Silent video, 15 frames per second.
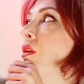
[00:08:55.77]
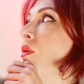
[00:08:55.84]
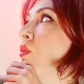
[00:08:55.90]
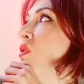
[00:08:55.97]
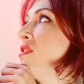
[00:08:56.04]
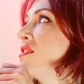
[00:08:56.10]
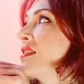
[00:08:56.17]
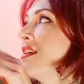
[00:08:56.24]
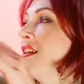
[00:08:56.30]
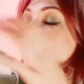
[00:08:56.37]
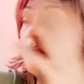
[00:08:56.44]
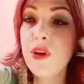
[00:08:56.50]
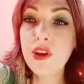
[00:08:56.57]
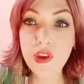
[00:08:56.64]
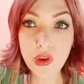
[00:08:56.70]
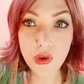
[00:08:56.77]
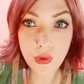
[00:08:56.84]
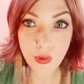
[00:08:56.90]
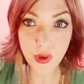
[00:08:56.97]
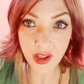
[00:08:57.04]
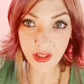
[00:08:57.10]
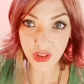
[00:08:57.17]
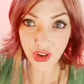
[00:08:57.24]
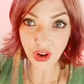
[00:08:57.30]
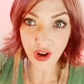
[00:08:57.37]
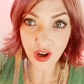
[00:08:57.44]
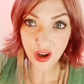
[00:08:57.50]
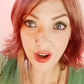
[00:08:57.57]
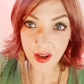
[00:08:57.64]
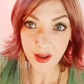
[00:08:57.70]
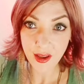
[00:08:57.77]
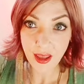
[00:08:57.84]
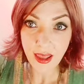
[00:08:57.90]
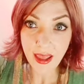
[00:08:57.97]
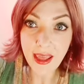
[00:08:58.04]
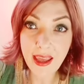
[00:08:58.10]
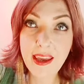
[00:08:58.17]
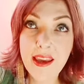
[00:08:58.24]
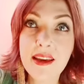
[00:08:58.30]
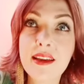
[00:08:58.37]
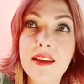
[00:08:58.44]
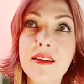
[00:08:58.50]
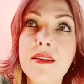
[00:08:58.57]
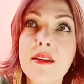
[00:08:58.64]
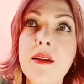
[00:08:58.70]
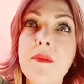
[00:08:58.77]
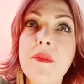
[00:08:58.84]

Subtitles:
what's keeping you in the dark and